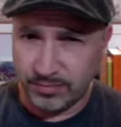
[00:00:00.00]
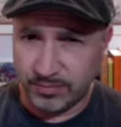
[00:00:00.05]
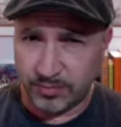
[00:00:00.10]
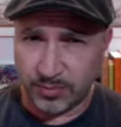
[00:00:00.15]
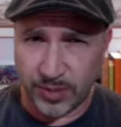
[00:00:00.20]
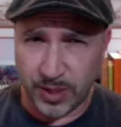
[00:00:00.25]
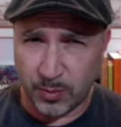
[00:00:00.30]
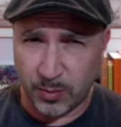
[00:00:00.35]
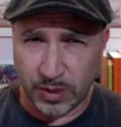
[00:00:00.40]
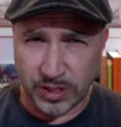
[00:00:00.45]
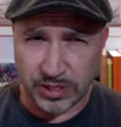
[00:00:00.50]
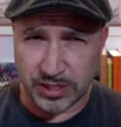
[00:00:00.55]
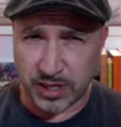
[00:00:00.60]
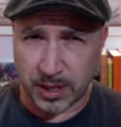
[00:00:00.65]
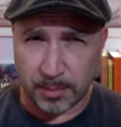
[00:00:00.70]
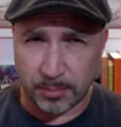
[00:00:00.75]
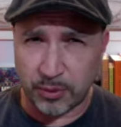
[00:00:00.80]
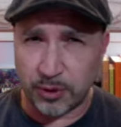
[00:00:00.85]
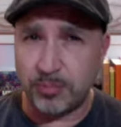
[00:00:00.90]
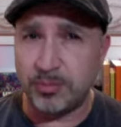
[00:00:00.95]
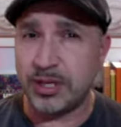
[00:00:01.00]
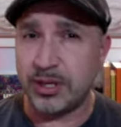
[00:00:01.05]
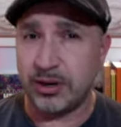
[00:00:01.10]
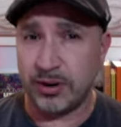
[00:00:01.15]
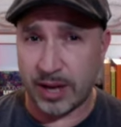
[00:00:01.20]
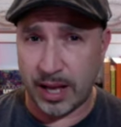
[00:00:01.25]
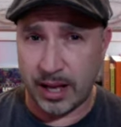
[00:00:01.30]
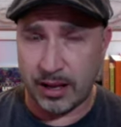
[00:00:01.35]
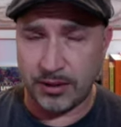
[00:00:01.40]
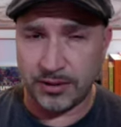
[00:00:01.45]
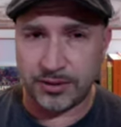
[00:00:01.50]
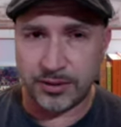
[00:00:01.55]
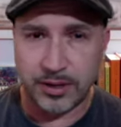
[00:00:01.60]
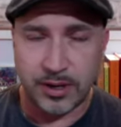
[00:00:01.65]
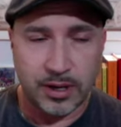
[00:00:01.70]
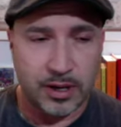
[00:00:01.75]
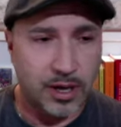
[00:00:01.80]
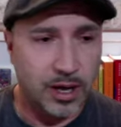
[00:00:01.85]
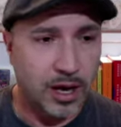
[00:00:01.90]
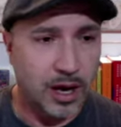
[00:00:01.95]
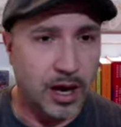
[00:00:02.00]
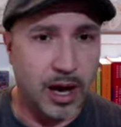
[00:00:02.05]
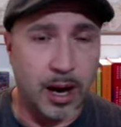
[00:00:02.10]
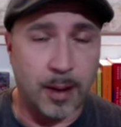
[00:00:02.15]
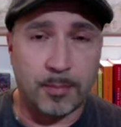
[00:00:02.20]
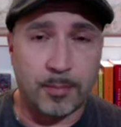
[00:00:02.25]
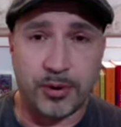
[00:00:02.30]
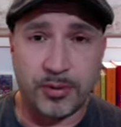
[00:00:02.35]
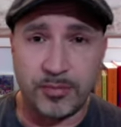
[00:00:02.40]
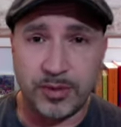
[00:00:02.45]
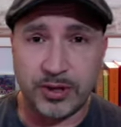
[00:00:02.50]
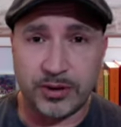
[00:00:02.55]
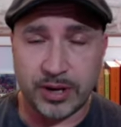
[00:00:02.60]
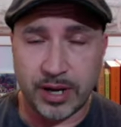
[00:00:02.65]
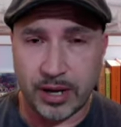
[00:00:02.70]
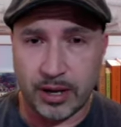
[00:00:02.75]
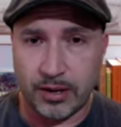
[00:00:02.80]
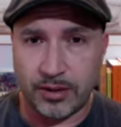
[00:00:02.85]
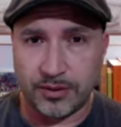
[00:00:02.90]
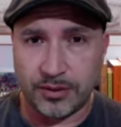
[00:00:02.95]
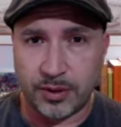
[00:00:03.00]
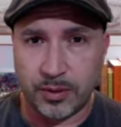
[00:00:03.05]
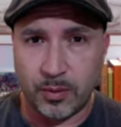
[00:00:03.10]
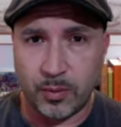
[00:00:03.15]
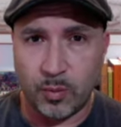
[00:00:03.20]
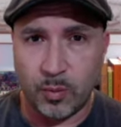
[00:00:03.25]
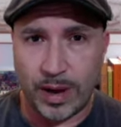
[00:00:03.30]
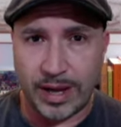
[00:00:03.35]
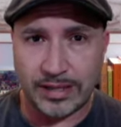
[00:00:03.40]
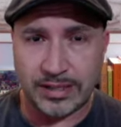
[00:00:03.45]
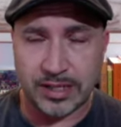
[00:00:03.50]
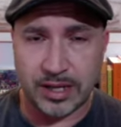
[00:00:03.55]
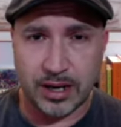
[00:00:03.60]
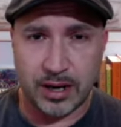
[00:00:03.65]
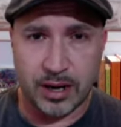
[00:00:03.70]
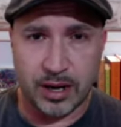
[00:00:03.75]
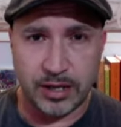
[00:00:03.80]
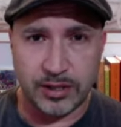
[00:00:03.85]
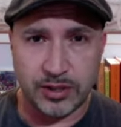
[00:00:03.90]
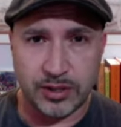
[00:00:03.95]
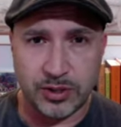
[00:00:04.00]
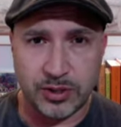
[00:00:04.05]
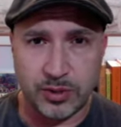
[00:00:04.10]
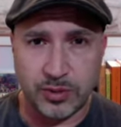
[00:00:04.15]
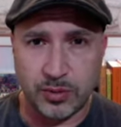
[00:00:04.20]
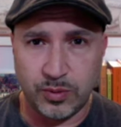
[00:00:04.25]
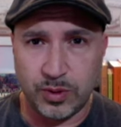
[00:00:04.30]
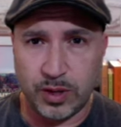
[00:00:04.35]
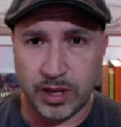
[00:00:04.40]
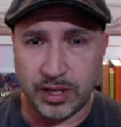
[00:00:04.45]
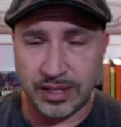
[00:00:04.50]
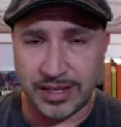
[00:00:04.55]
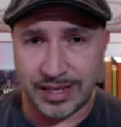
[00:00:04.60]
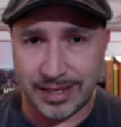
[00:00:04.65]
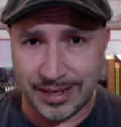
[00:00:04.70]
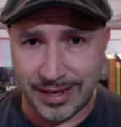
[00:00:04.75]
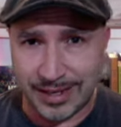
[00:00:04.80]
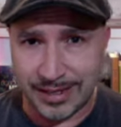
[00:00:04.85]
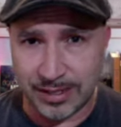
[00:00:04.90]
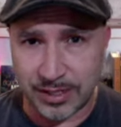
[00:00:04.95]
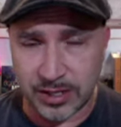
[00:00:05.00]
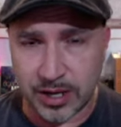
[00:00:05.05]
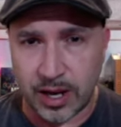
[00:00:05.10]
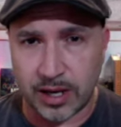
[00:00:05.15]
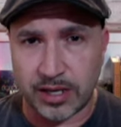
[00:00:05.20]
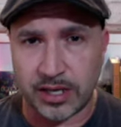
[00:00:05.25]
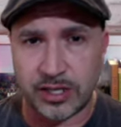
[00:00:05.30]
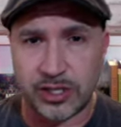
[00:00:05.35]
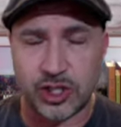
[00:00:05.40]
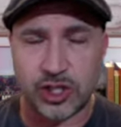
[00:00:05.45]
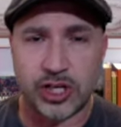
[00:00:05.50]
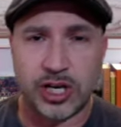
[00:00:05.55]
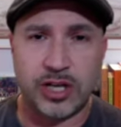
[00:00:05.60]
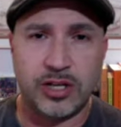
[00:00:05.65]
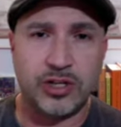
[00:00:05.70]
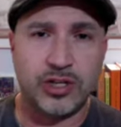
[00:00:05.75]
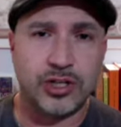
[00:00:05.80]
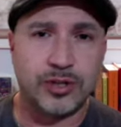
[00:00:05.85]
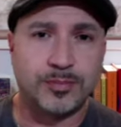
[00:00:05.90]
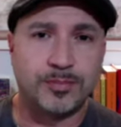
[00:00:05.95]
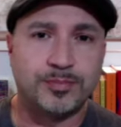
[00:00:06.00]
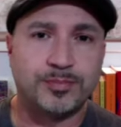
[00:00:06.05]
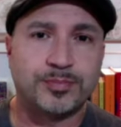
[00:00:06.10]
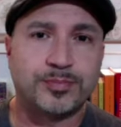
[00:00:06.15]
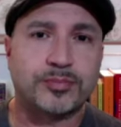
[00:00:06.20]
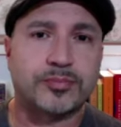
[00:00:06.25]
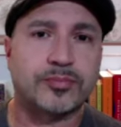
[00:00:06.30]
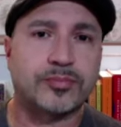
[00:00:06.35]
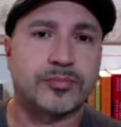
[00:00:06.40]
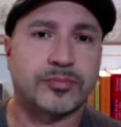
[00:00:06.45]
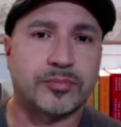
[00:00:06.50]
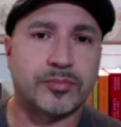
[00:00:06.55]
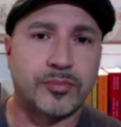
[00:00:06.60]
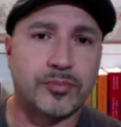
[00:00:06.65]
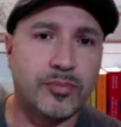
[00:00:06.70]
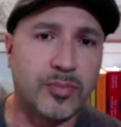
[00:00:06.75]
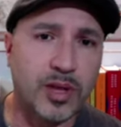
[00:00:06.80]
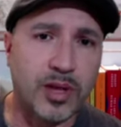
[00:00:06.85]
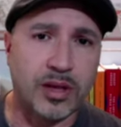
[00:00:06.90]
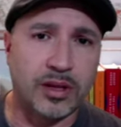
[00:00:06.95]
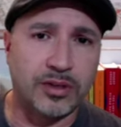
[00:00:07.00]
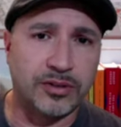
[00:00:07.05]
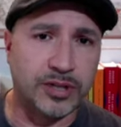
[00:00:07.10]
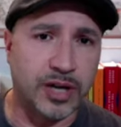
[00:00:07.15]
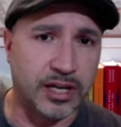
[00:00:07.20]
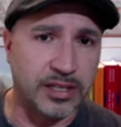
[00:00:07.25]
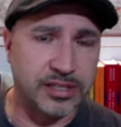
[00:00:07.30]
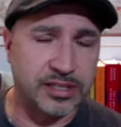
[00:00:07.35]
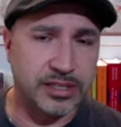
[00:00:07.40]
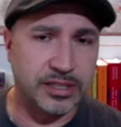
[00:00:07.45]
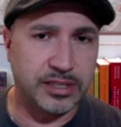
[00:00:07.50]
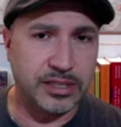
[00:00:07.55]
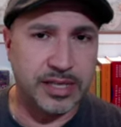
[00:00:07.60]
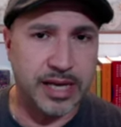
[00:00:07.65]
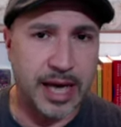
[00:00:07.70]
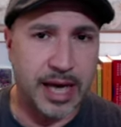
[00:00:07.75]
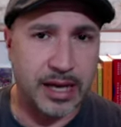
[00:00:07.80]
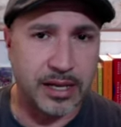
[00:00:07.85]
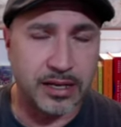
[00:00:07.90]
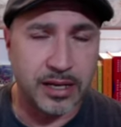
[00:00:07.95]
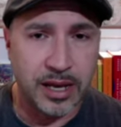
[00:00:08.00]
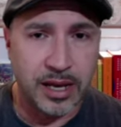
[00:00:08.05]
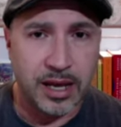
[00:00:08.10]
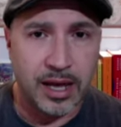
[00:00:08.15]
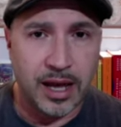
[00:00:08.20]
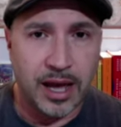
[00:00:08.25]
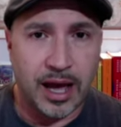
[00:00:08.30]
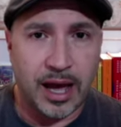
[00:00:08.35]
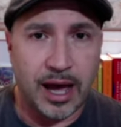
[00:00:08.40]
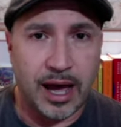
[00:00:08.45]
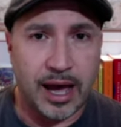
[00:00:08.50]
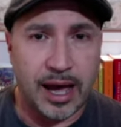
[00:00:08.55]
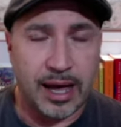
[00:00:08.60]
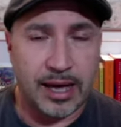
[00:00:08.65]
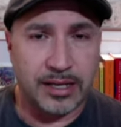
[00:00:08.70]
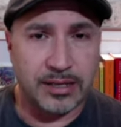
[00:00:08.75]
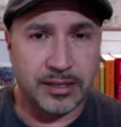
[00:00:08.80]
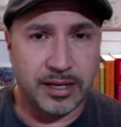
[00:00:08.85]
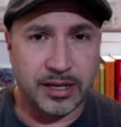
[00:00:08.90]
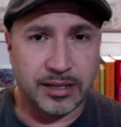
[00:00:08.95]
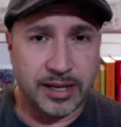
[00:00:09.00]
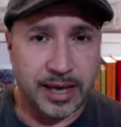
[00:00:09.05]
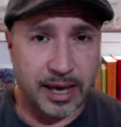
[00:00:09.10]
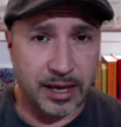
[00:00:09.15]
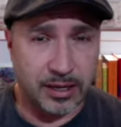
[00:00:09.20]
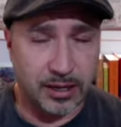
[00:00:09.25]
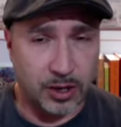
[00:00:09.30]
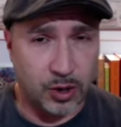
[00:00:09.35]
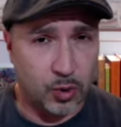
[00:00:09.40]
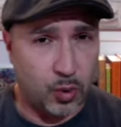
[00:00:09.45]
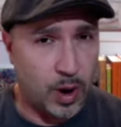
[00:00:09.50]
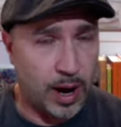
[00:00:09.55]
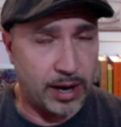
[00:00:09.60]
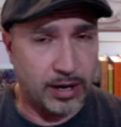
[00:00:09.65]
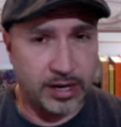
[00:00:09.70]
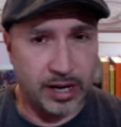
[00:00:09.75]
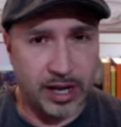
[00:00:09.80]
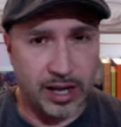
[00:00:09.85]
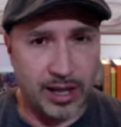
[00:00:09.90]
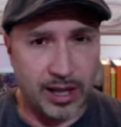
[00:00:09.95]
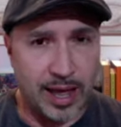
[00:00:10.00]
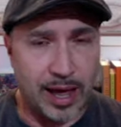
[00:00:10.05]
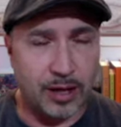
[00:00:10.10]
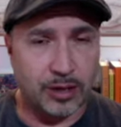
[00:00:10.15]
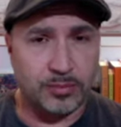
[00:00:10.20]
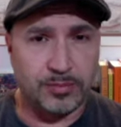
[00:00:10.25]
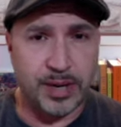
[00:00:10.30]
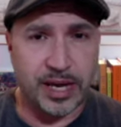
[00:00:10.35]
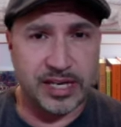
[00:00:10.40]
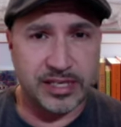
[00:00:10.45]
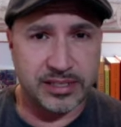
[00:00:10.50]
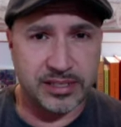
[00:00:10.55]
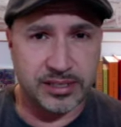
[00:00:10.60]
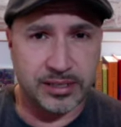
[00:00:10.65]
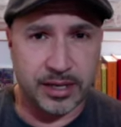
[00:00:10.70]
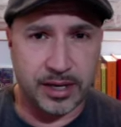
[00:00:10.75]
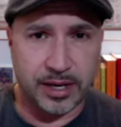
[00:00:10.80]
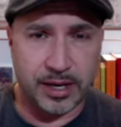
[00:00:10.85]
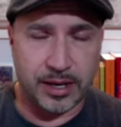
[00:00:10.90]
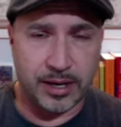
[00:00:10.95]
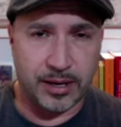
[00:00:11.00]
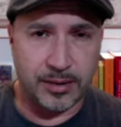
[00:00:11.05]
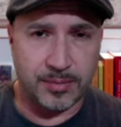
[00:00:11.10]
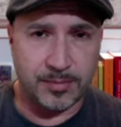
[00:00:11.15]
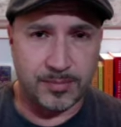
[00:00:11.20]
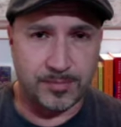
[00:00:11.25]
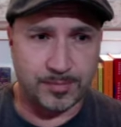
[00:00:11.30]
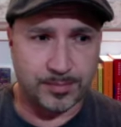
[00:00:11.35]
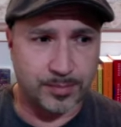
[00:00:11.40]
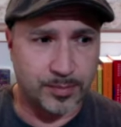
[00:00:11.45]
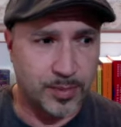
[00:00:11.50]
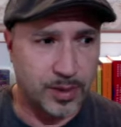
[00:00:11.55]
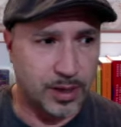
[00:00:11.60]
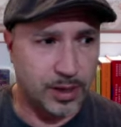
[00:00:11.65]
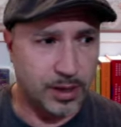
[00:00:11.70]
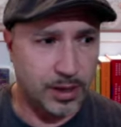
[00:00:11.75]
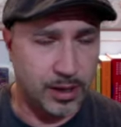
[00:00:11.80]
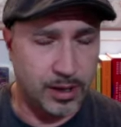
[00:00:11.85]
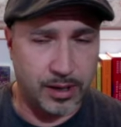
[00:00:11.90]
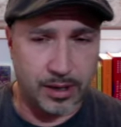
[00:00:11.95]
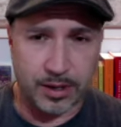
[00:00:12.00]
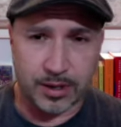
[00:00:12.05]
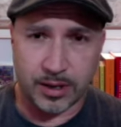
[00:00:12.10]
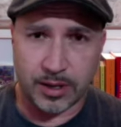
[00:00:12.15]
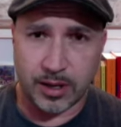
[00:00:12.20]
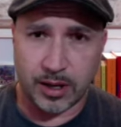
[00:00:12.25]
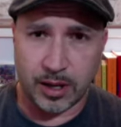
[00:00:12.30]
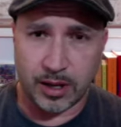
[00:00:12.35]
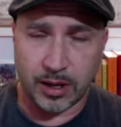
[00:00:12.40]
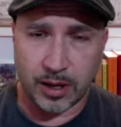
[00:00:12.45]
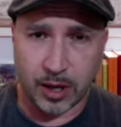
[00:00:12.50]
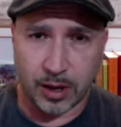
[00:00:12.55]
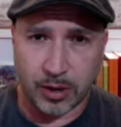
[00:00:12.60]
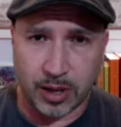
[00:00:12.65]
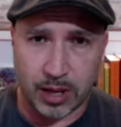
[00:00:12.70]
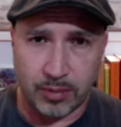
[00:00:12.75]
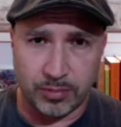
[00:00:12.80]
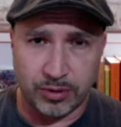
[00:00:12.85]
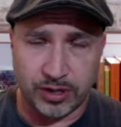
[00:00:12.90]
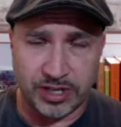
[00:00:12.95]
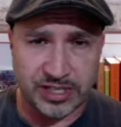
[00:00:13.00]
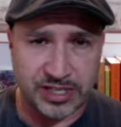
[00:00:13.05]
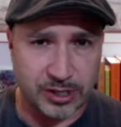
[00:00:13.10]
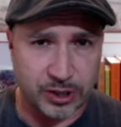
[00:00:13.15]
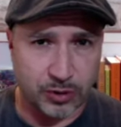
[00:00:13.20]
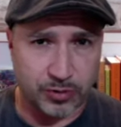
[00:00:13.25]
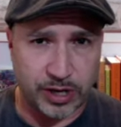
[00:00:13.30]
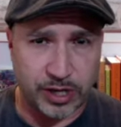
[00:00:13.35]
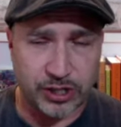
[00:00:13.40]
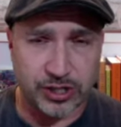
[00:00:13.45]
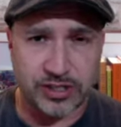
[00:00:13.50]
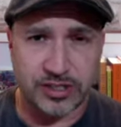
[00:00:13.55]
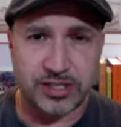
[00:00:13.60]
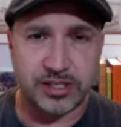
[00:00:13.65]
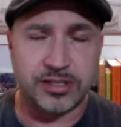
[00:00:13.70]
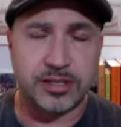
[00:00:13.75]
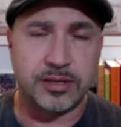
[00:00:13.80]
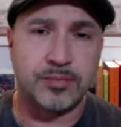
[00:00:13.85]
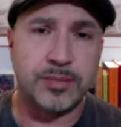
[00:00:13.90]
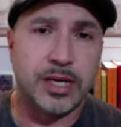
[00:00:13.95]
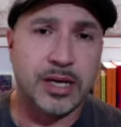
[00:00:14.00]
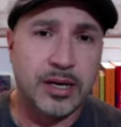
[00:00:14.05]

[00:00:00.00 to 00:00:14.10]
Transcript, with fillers: There was uh, Premier Health. Uh, Premier Health went on to uh, the Canadian Stock Exchange, .cdn, and uh, they acquired a cloud-based um, uh, a cloud-based integration system.